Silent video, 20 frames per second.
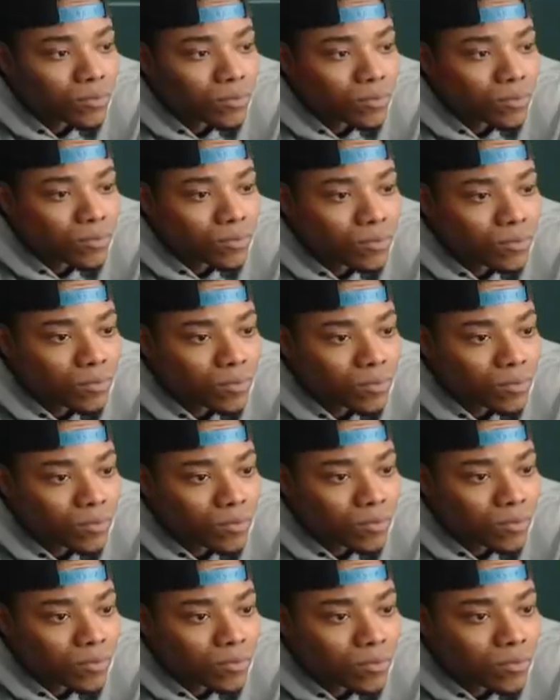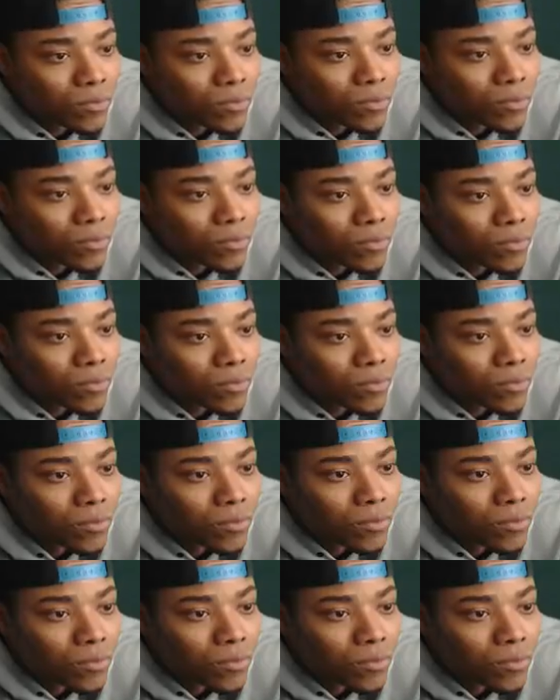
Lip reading: No one is speaking in this clip.